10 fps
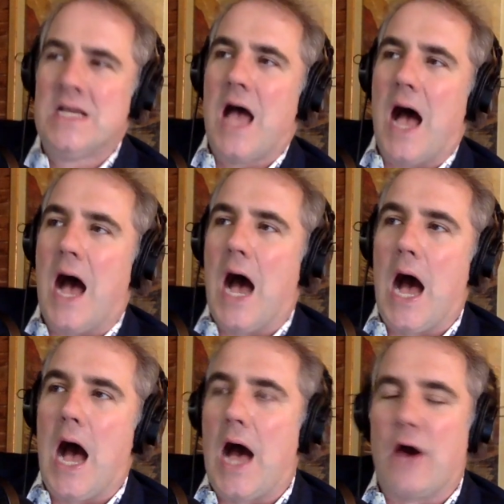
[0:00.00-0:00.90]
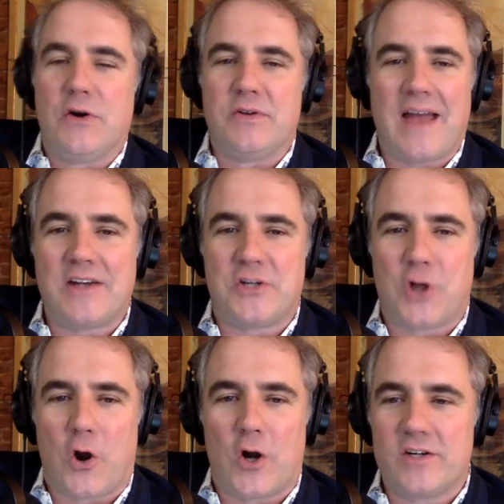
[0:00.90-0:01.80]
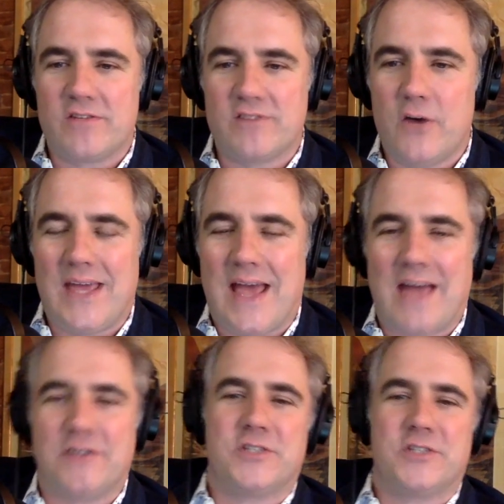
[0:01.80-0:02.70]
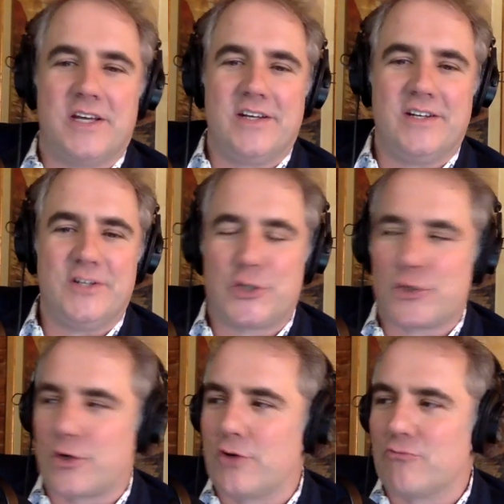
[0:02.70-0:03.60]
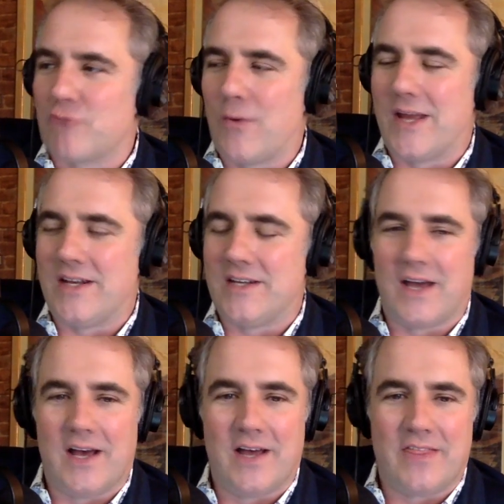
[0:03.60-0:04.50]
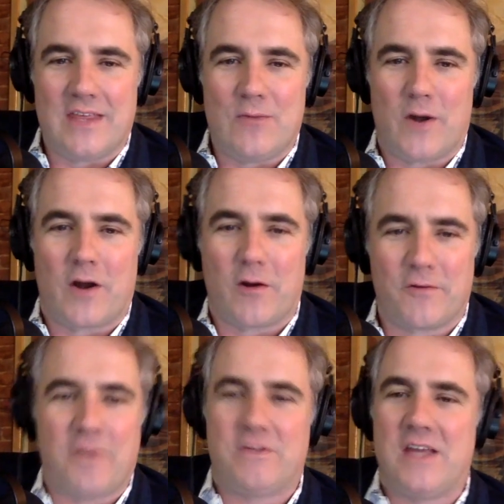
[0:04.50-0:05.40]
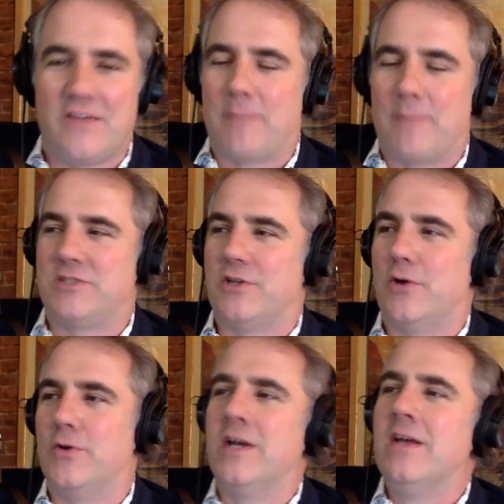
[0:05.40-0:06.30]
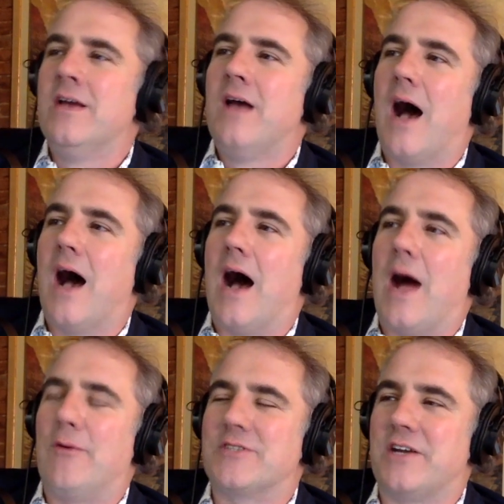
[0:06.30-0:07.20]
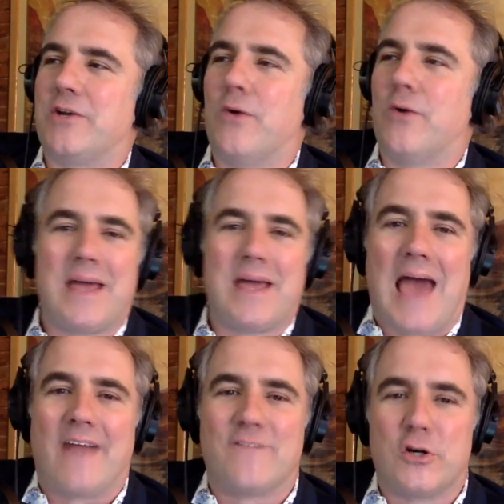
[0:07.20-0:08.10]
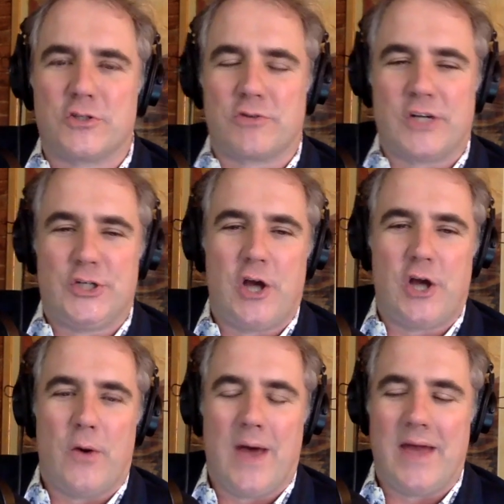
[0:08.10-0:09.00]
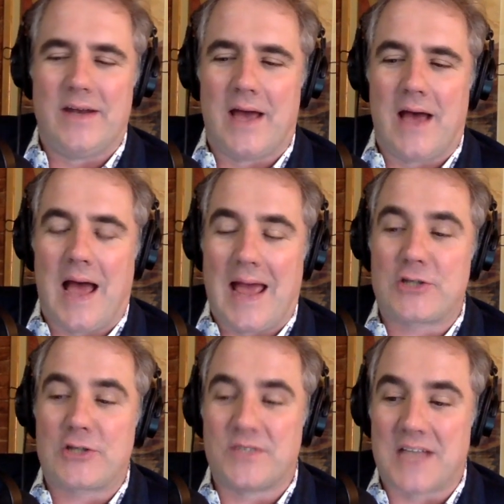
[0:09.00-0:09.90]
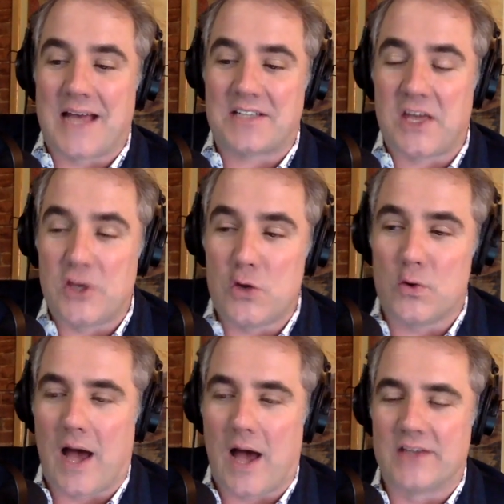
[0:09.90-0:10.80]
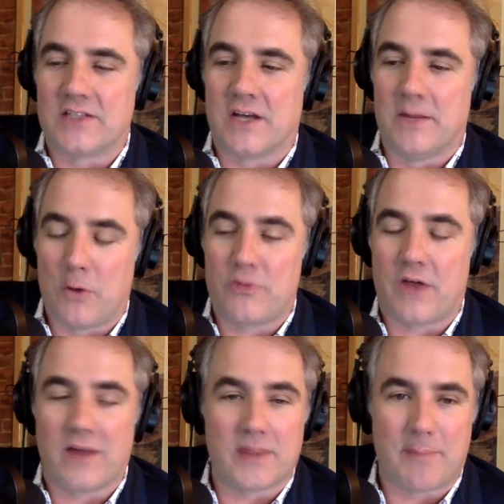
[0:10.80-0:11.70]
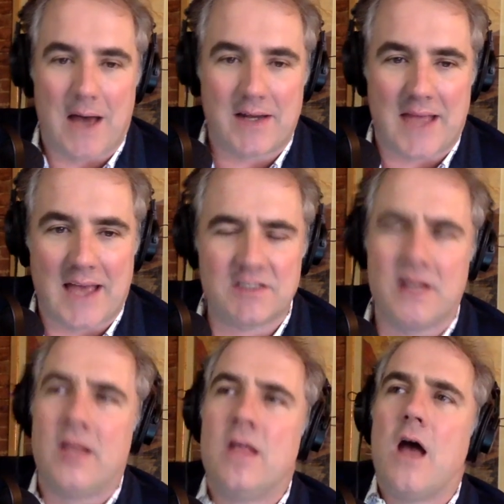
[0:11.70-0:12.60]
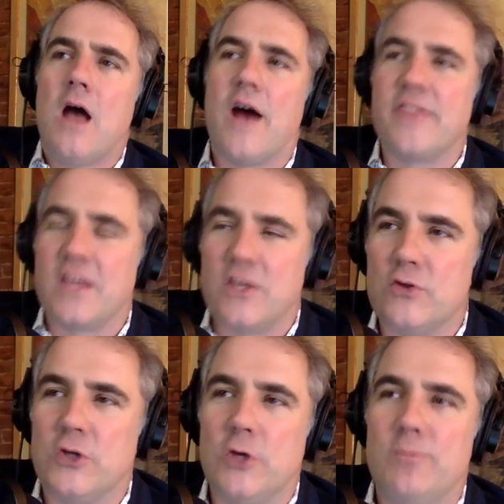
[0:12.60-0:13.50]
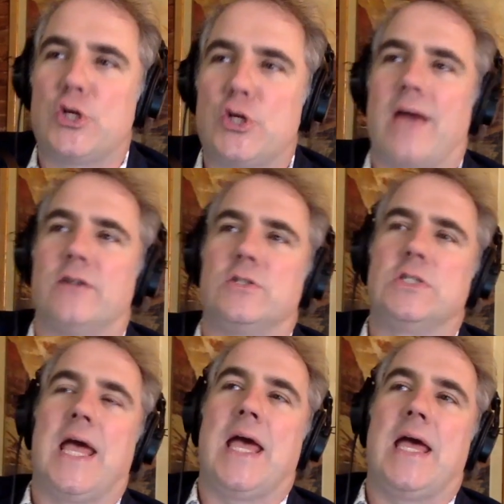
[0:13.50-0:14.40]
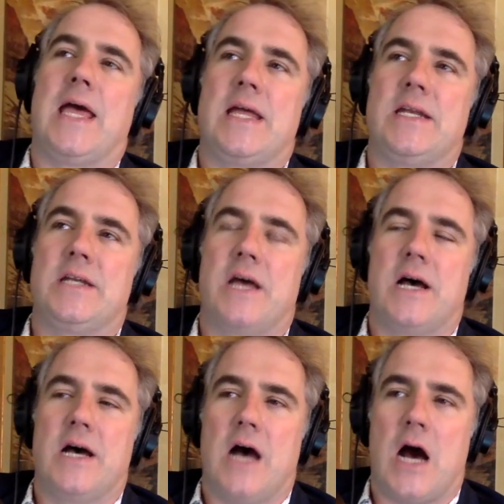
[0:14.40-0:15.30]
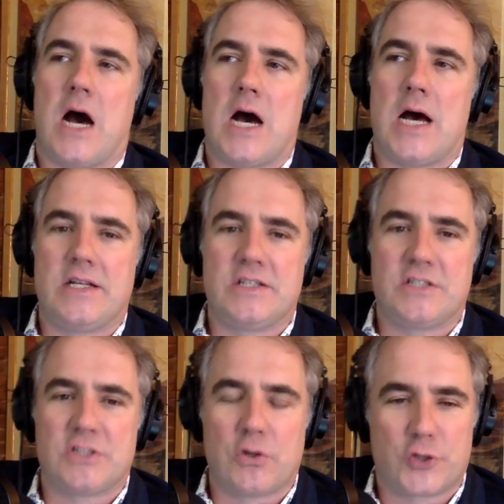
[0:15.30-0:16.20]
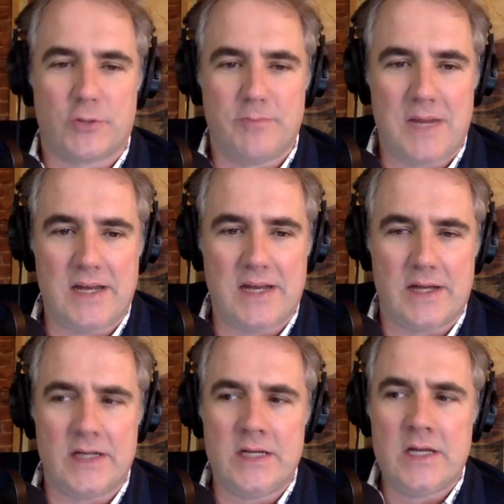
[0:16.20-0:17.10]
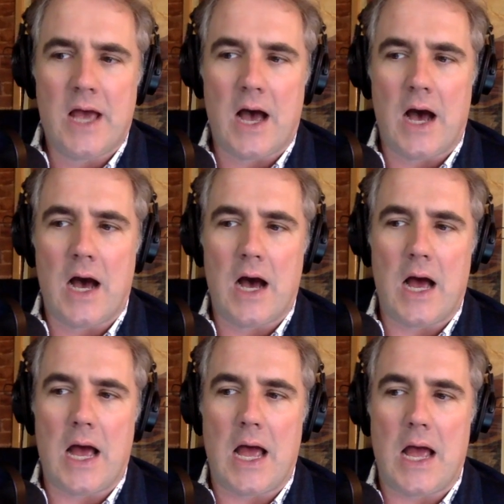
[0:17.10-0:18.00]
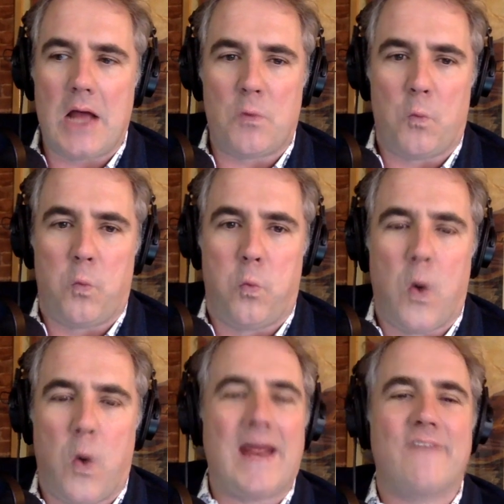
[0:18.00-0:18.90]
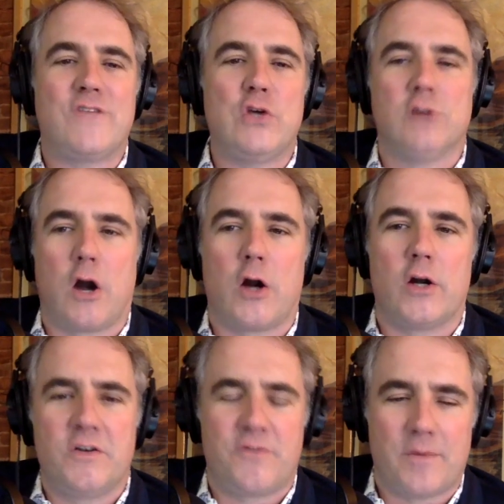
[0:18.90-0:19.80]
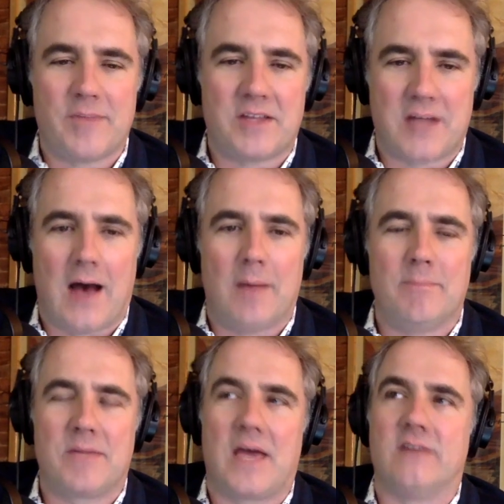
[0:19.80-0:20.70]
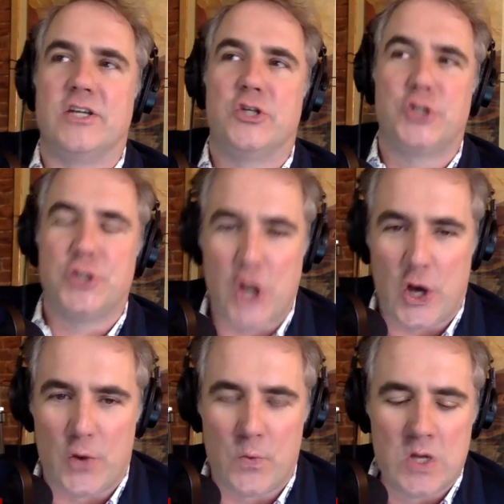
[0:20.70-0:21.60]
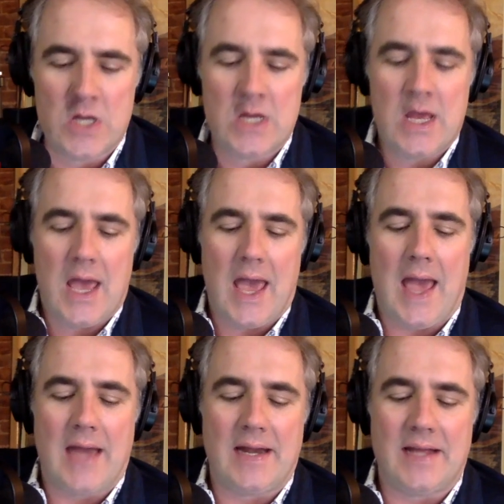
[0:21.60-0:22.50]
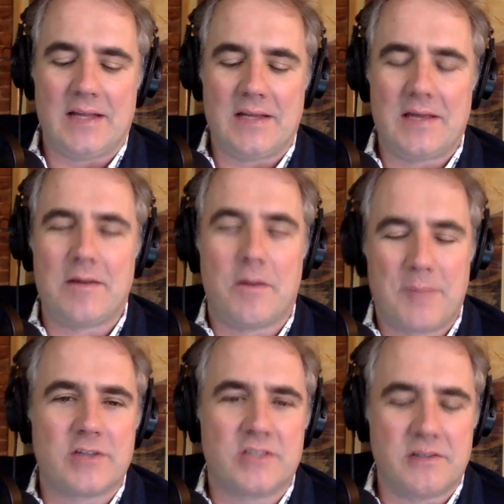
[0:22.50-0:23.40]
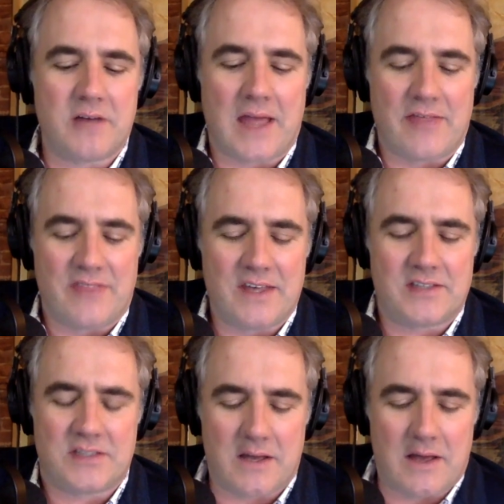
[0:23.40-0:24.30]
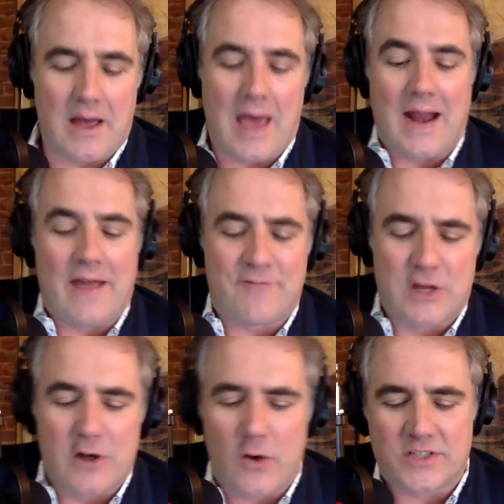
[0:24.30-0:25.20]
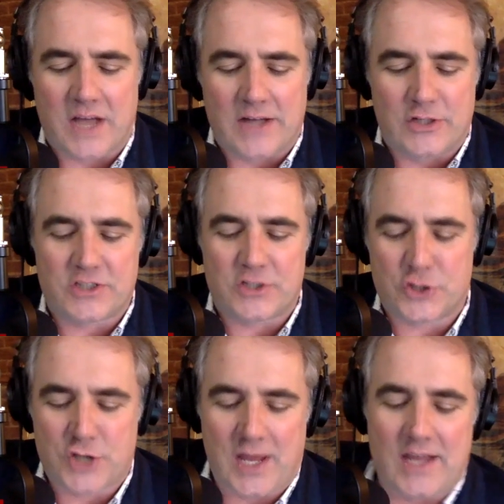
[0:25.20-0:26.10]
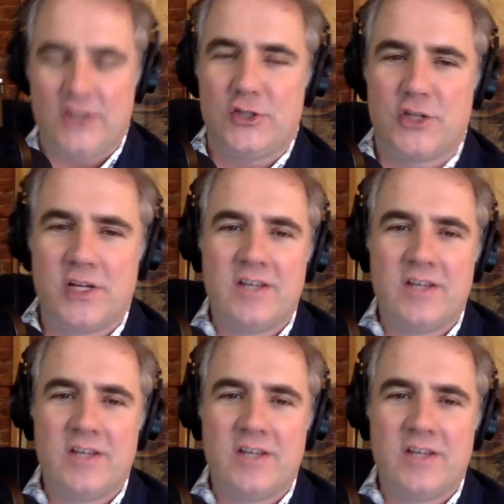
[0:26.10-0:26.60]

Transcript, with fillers: Uh, that darned Louie Anderson sure ruined uh, the 150th episode. Uh, I was going to do a big anniversary show, and uh, I actually was asking you guys, uh, both on the podcast, on the YouTube channel, and uh, on social media, what have you learned from the Tom Kelly show? And and you know because again this and if you notice I just changed